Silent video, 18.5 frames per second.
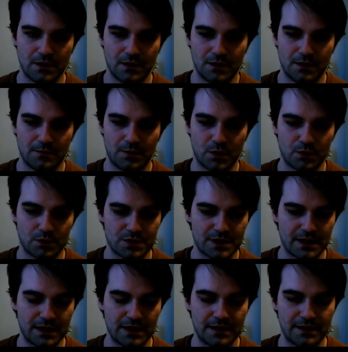
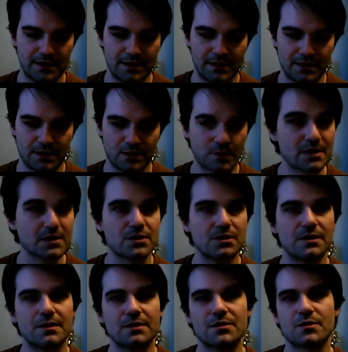post any
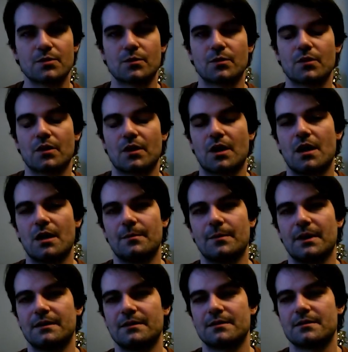questions or
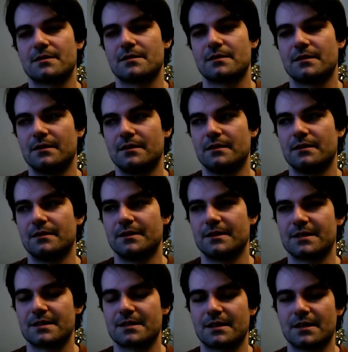comments in the
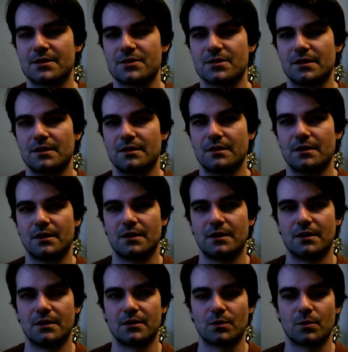discussion
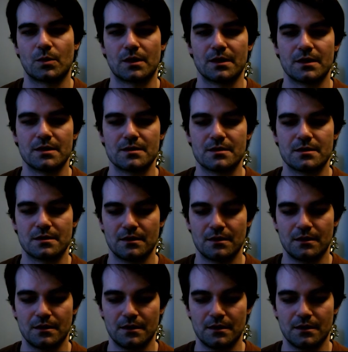on Quarkus.